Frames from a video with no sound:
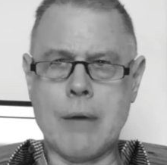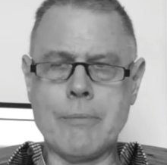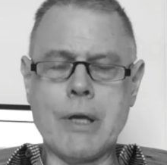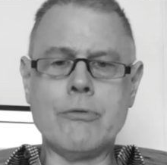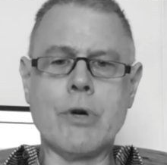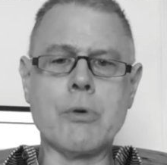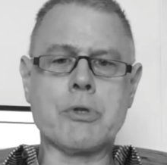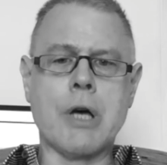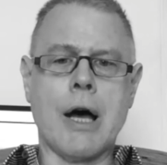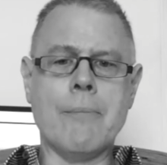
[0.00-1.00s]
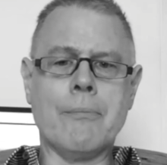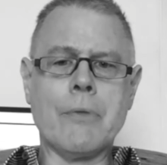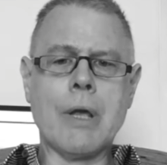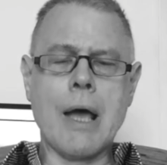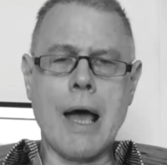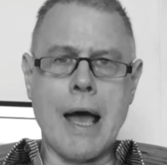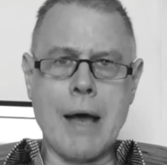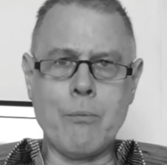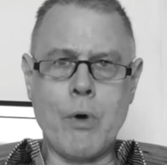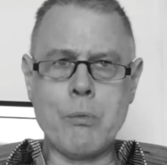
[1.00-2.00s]
in real time.
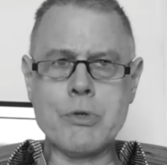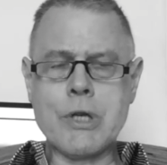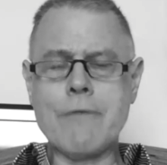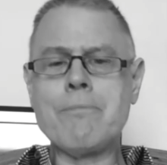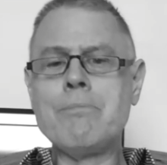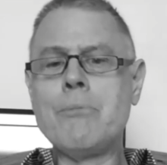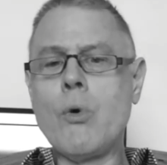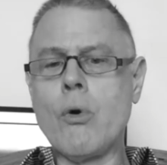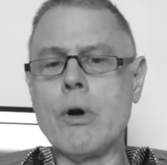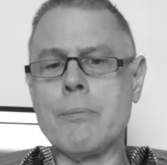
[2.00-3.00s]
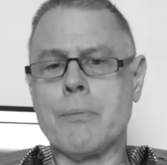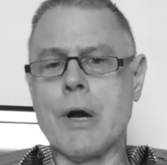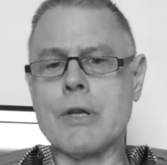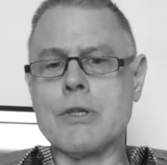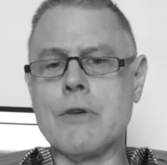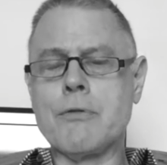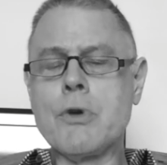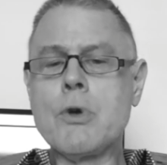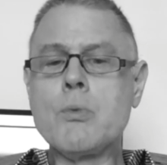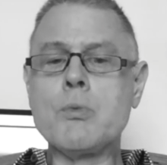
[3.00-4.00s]
And what was even more impressive
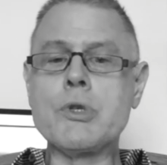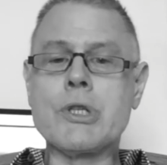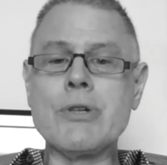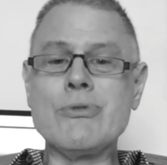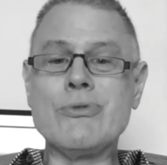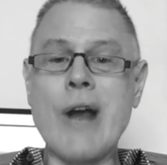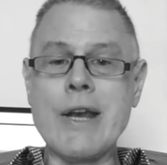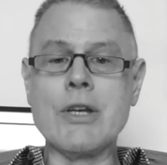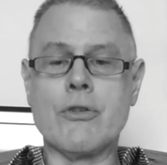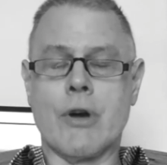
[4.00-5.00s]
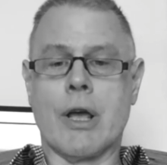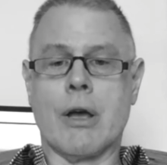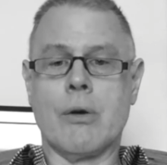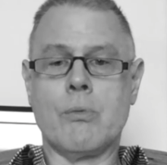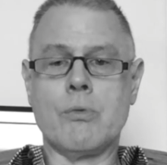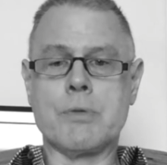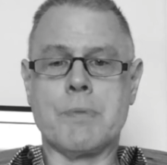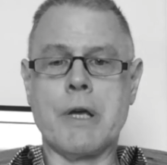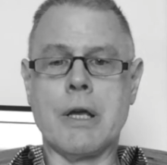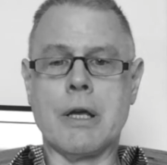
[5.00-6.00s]
was that rendering was
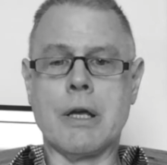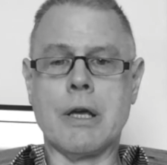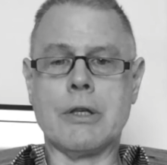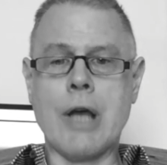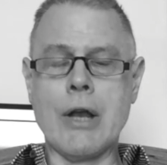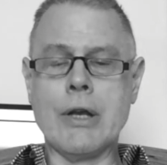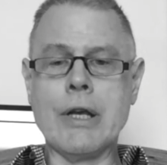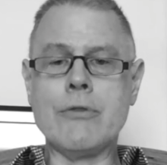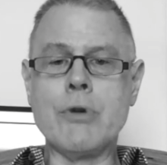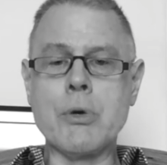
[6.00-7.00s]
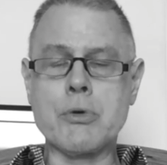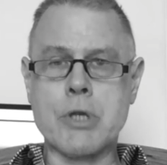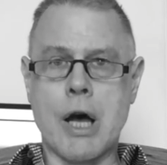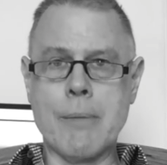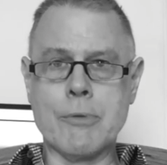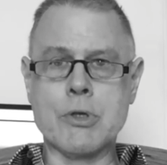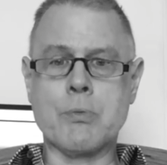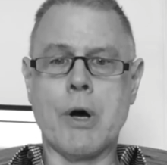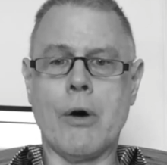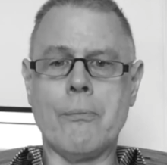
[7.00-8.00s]
being done in real time
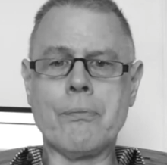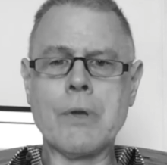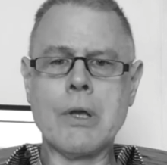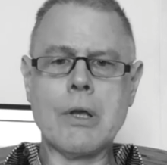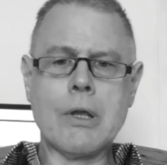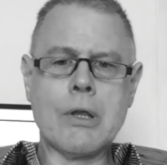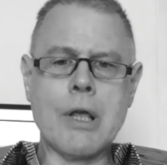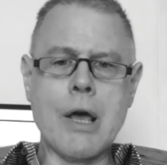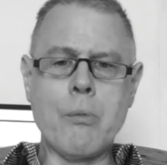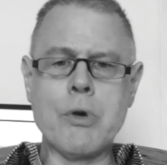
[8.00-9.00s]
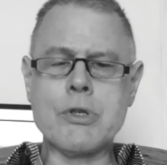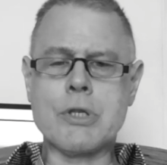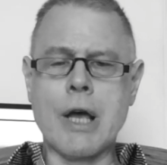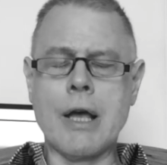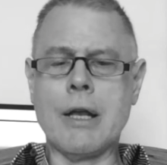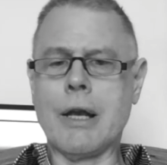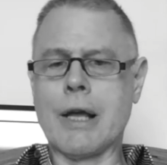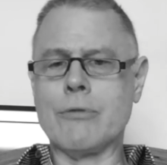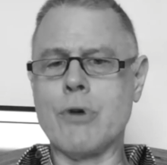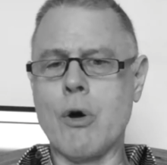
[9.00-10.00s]
as well. There was
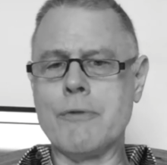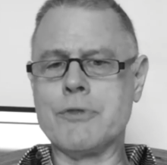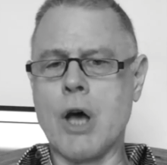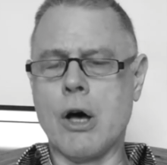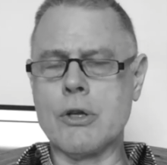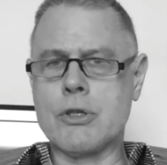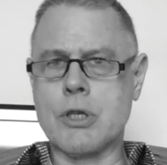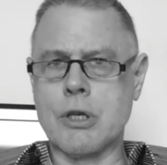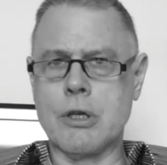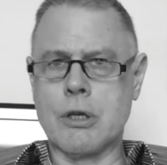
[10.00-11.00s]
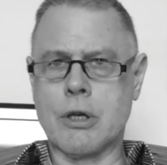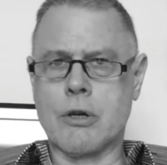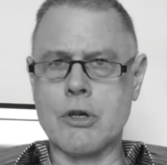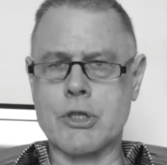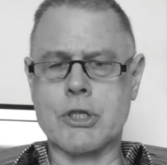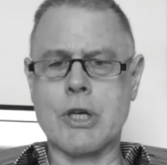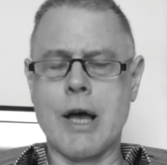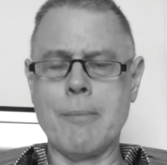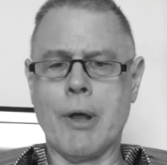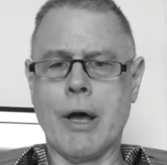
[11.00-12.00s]
like a row of dots across the
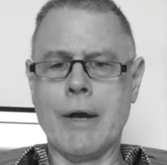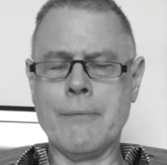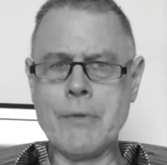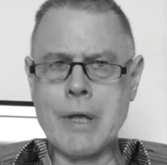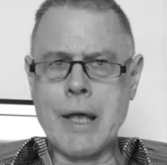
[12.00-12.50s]
timeline,